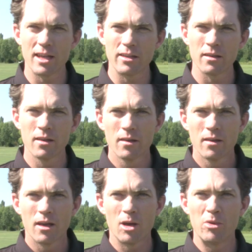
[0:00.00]
like
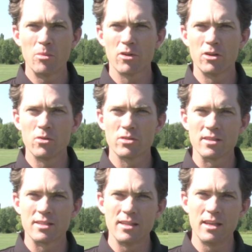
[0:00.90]
people are used
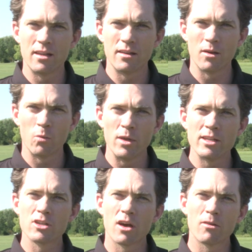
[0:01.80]
to seeing
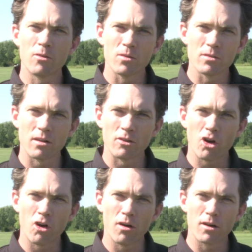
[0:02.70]
wind tunnels on
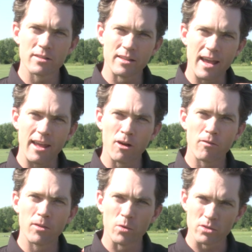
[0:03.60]
cars and that
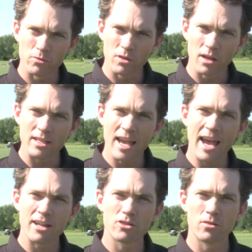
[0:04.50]
airflow is
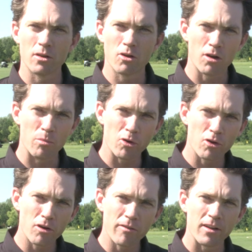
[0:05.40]
attached to the car
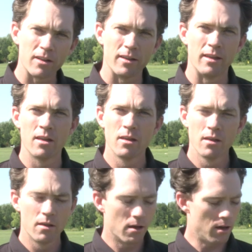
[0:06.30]
perfectly,
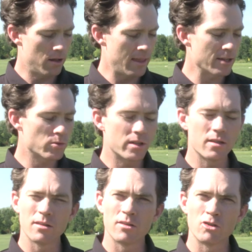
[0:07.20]
that's what
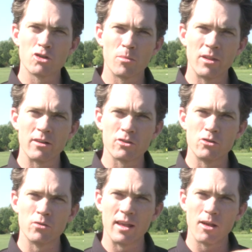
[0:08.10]
the turbulators
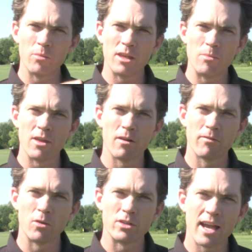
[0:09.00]
do. They help keep the
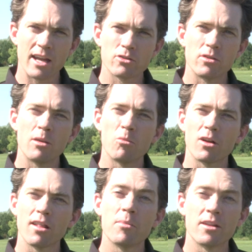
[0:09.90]
airflow attached so you get
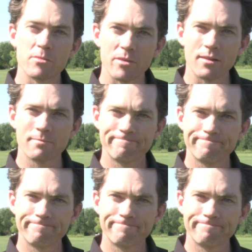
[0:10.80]
more clubhead speed.